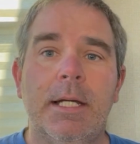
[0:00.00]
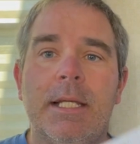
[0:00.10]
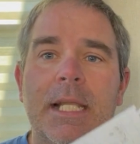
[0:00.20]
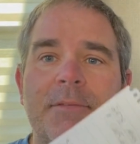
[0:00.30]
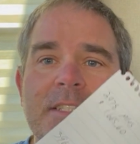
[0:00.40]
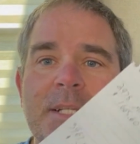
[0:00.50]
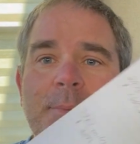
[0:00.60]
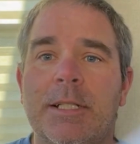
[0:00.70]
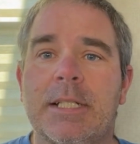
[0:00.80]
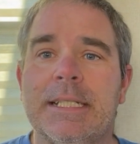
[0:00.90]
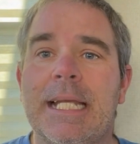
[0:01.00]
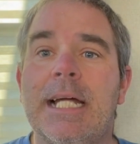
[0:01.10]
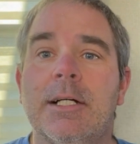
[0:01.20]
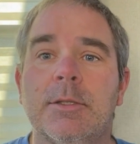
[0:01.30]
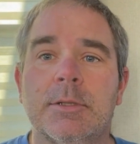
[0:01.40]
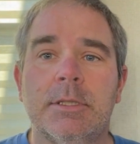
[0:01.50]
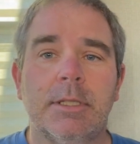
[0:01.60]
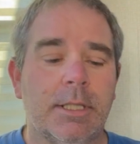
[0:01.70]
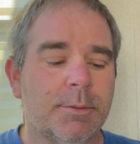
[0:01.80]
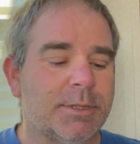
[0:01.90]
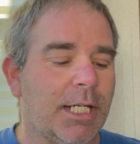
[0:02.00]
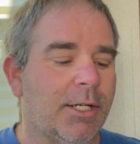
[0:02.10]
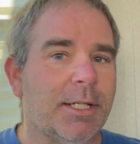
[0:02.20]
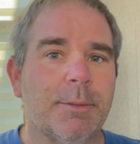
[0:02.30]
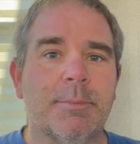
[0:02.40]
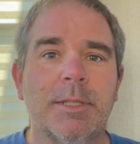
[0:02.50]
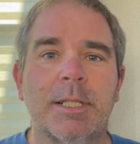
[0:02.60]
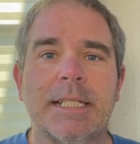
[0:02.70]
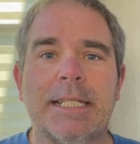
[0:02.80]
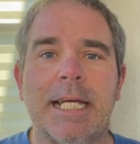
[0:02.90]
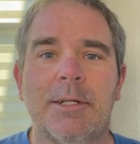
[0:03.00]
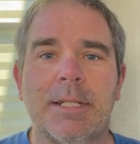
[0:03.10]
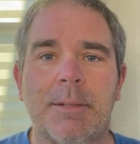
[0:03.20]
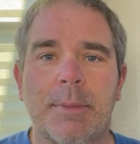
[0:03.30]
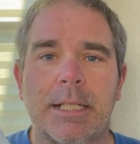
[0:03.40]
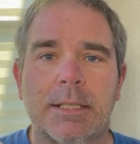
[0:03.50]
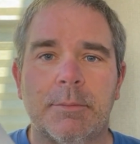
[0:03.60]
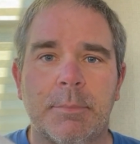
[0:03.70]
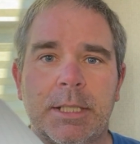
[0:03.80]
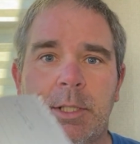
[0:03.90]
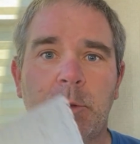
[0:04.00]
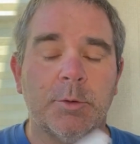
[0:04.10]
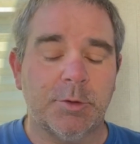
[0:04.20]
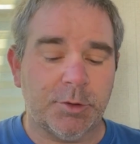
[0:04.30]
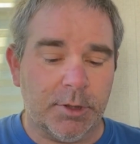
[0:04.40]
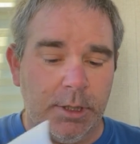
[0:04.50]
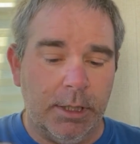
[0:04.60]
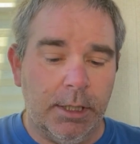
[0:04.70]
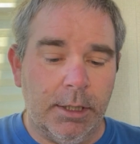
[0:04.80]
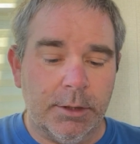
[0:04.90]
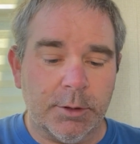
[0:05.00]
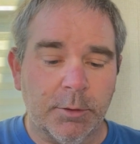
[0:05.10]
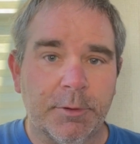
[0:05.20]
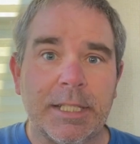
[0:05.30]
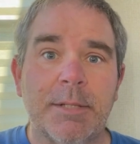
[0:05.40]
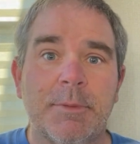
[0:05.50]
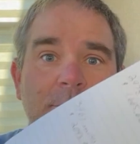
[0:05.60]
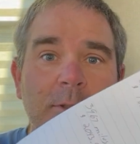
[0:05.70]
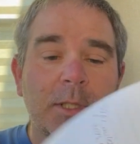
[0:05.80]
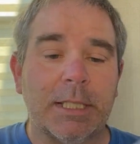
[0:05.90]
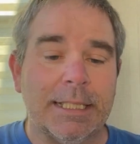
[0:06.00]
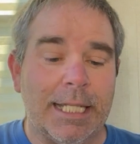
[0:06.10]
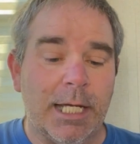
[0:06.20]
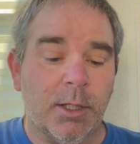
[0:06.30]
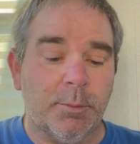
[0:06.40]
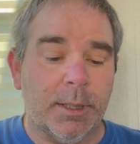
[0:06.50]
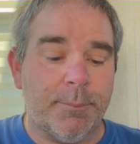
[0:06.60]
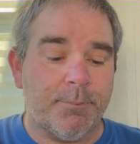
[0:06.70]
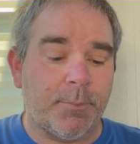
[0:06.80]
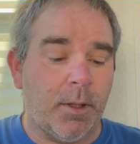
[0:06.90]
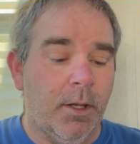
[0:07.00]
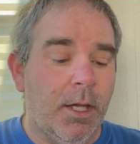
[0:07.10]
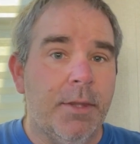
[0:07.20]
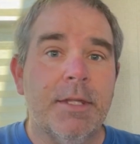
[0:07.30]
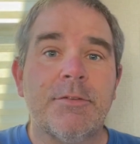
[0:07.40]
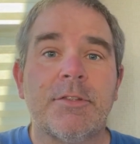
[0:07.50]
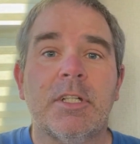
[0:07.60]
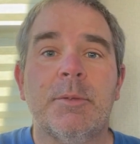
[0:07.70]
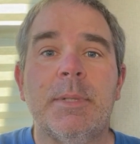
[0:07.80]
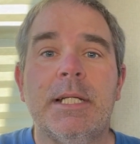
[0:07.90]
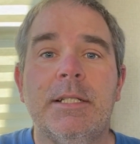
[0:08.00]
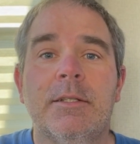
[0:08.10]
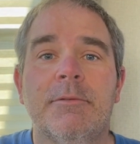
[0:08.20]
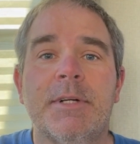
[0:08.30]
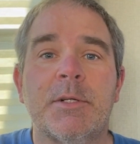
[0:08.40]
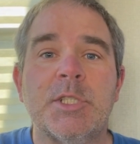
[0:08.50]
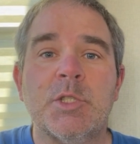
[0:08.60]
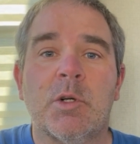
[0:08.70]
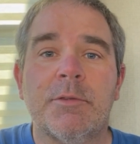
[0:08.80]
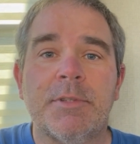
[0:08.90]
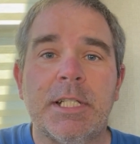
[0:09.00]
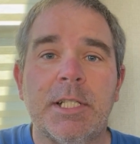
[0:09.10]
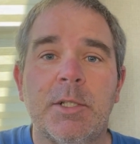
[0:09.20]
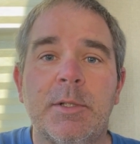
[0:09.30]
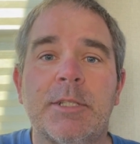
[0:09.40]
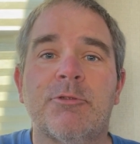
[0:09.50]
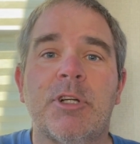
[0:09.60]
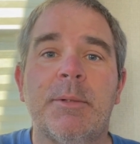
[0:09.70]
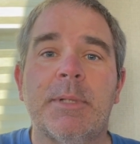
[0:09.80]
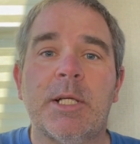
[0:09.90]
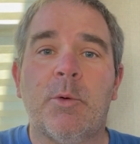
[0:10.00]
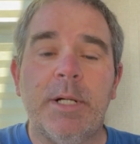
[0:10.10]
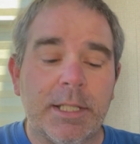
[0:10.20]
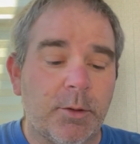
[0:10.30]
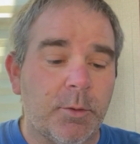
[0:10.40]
Now if you see me looking down, I'm sorry, I'm looking down at my notes, so forgive me for looking down, but this is going to be a very short video, extremely quick.